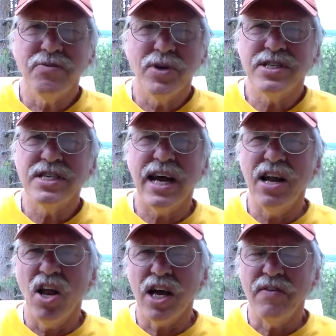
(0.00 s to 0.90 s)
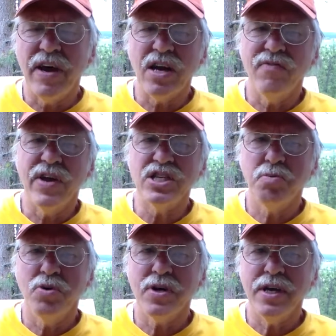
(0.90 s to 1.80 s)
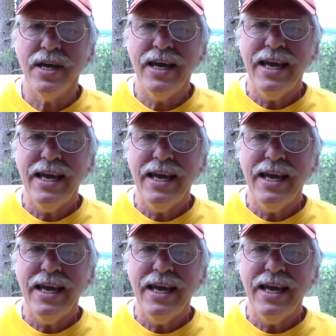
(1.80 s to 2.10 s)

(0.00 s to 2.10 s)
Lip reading: recent dialogue I've had on Facebook,